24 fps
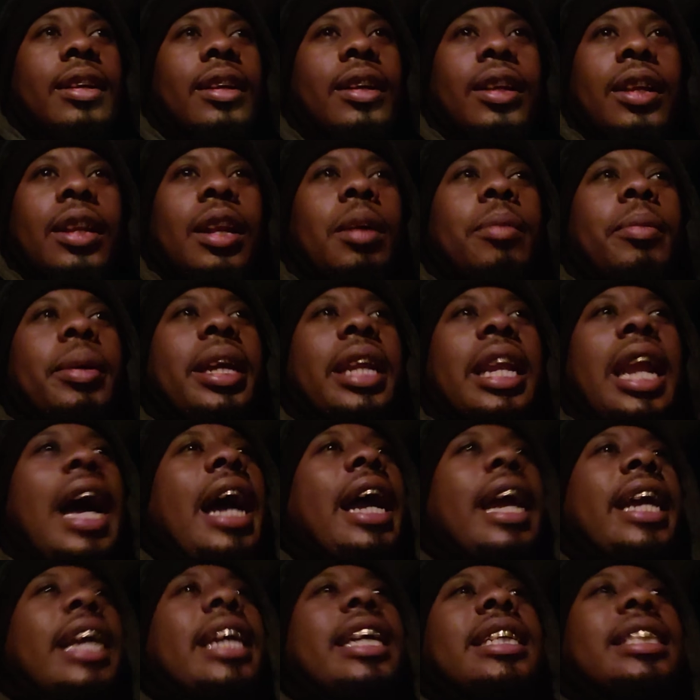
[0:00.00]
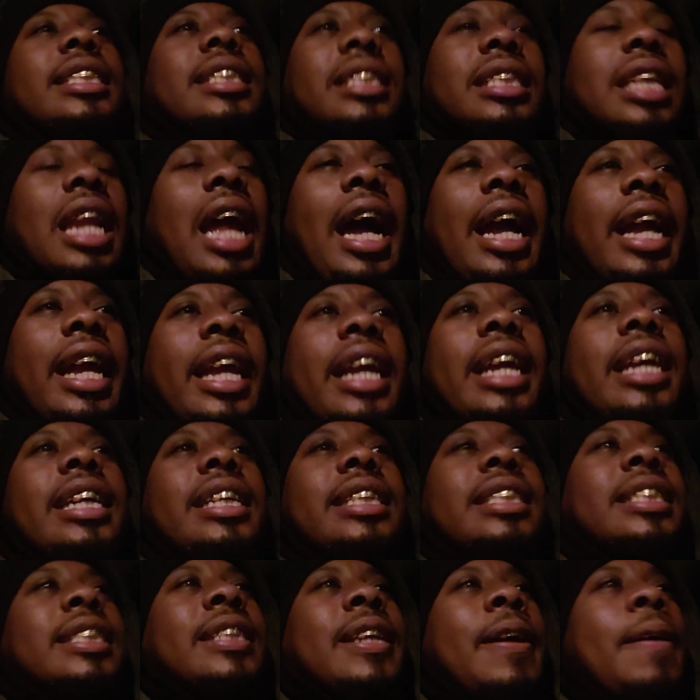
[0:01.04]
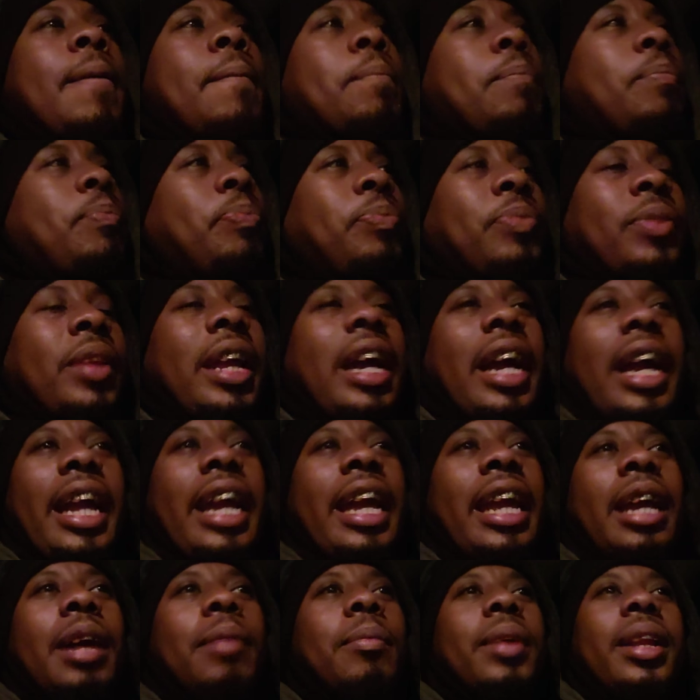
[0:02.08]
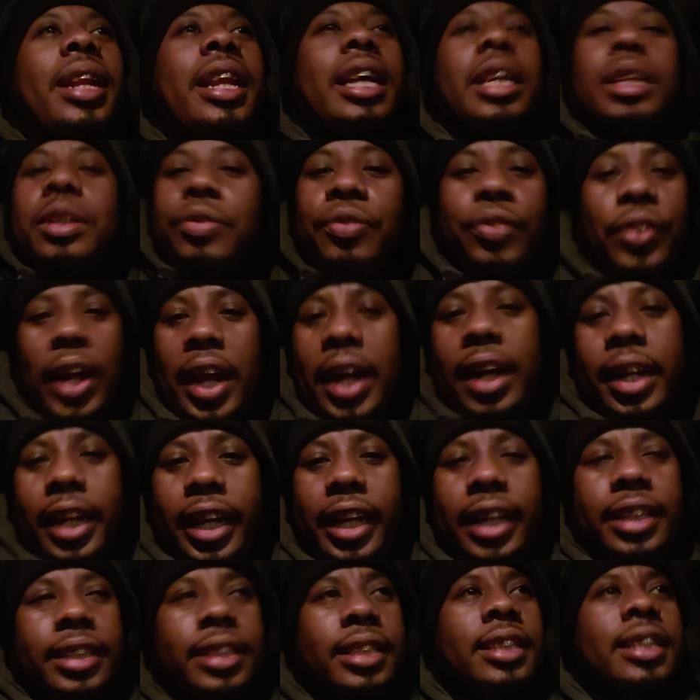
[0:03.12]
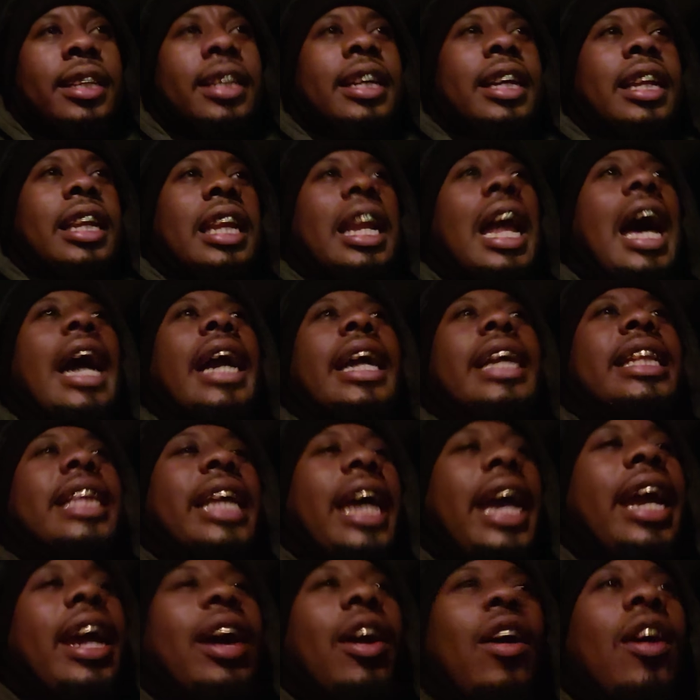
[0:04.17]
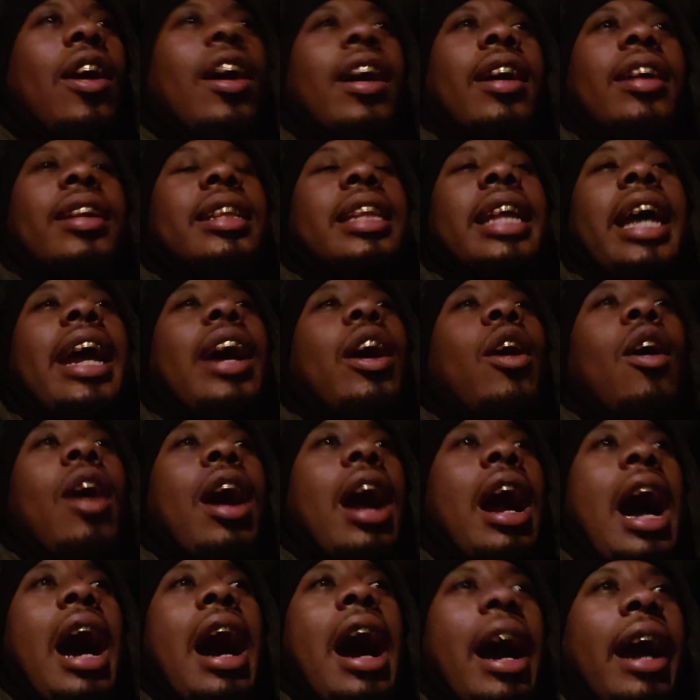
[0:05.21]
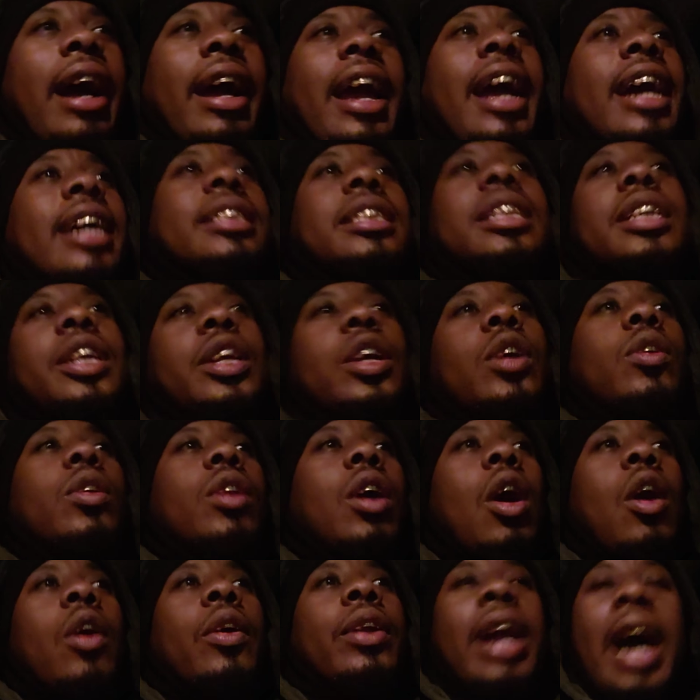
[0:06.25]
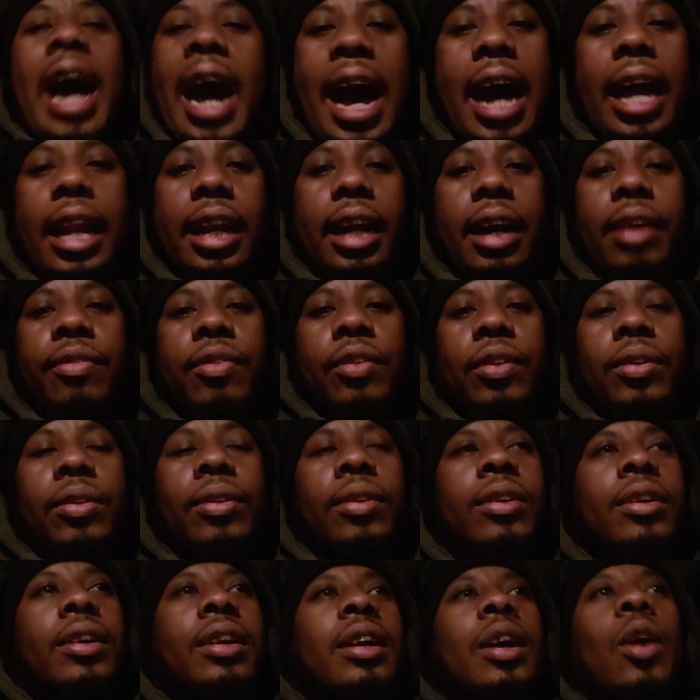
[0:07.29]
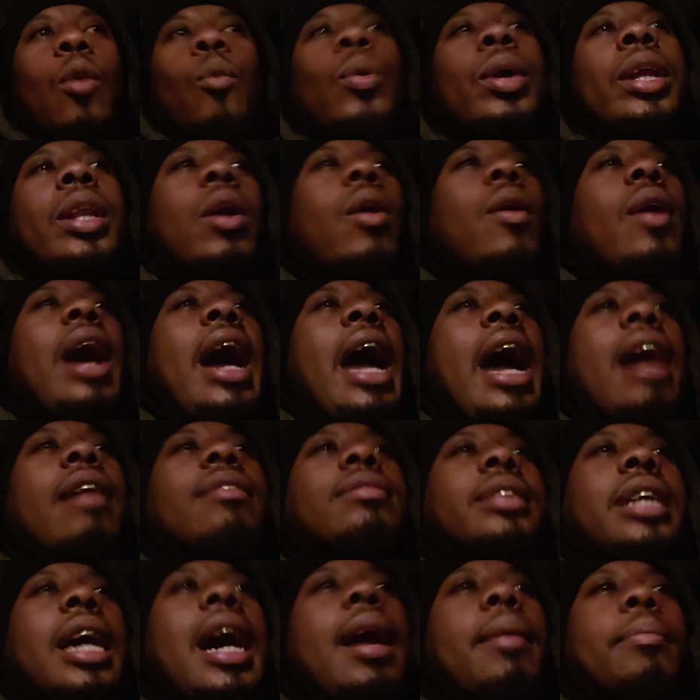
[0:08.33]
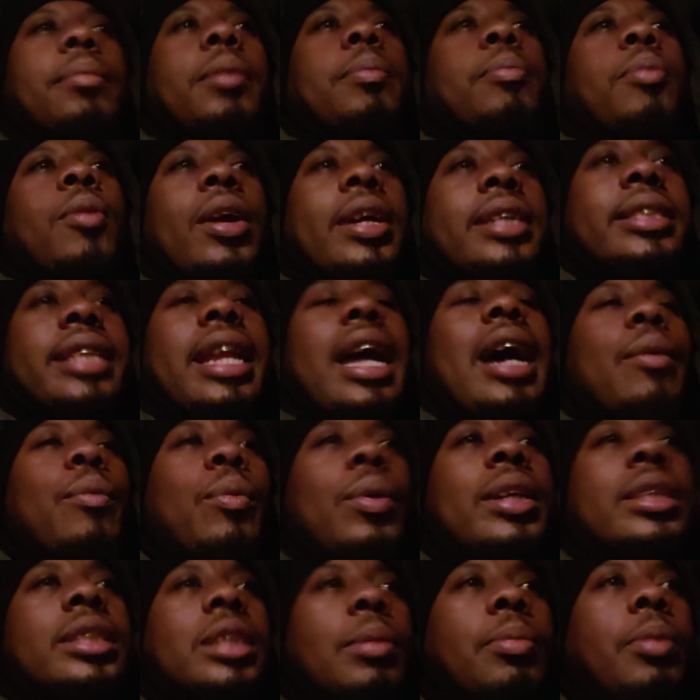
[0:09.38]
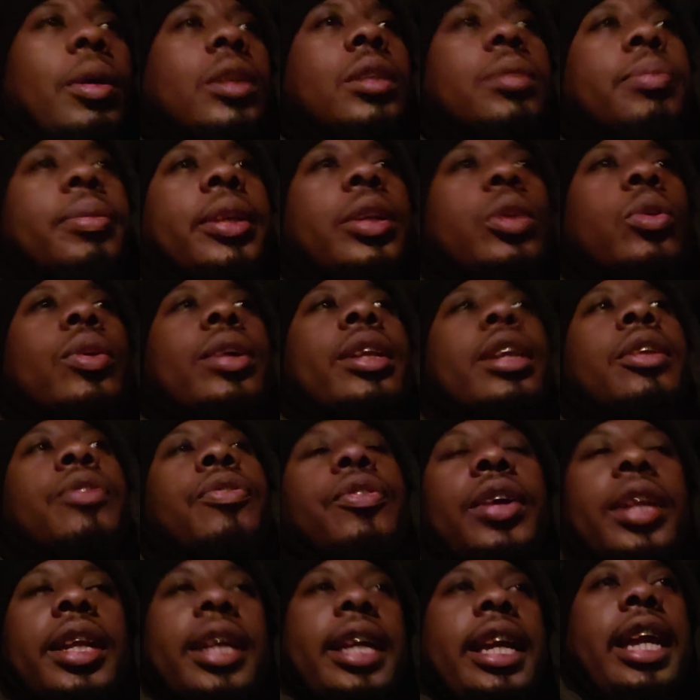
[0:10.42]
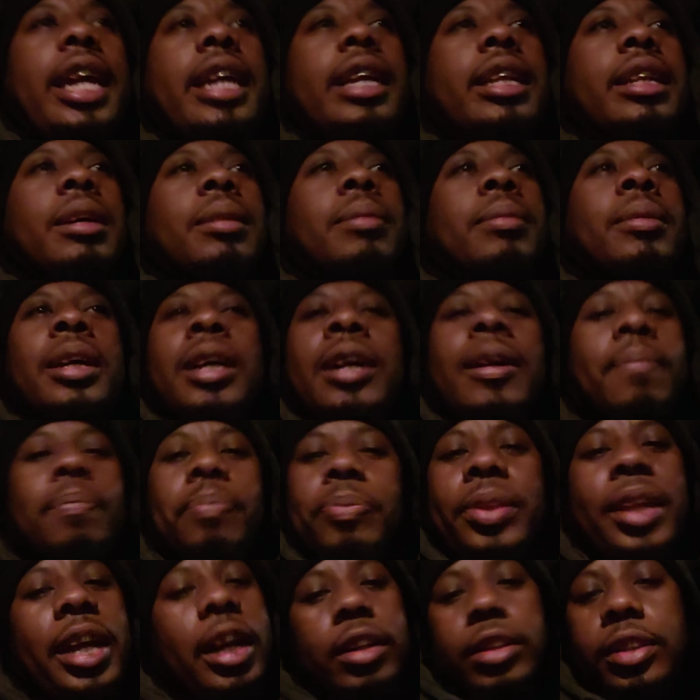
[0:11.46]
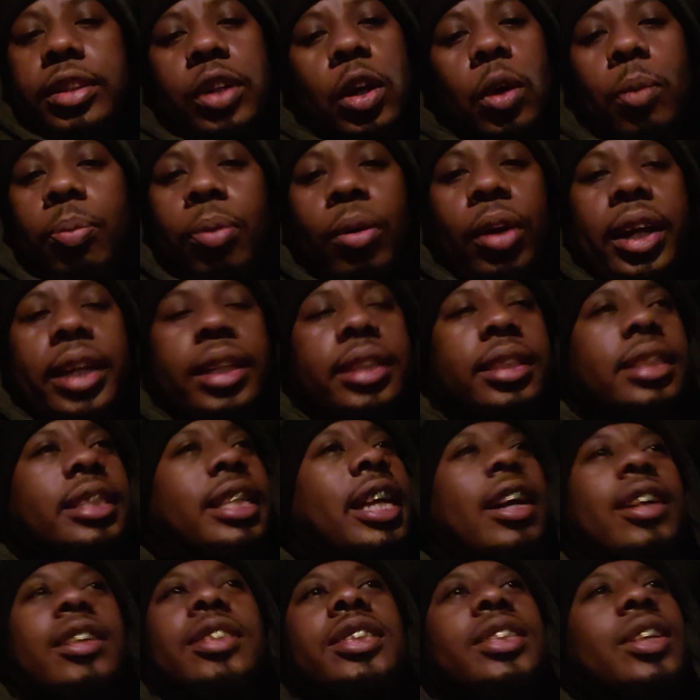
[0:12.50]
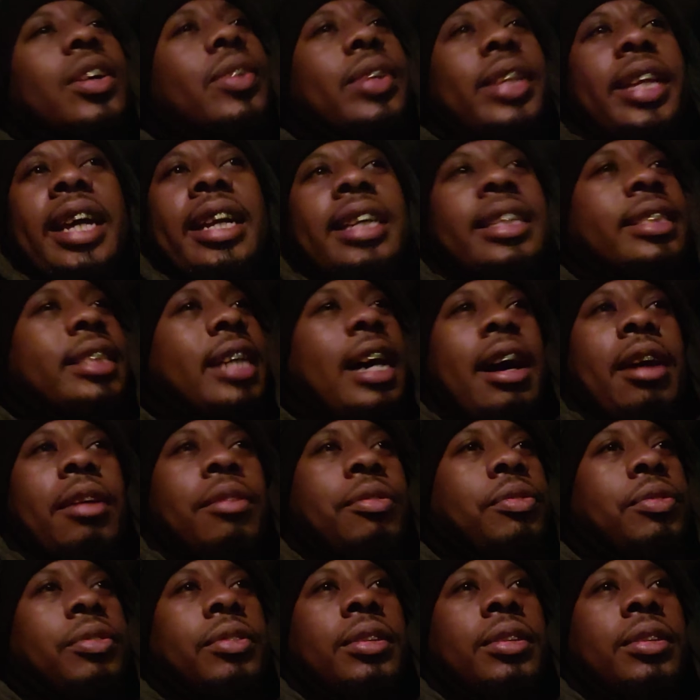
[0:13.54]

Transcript: You know what I mean? Like he's like he's him and his flunkies like they are they are executing on a high level. We don't have time to breaks. Like we're supposed to be doing this for the kingdom. There's no breaks. There's no days off.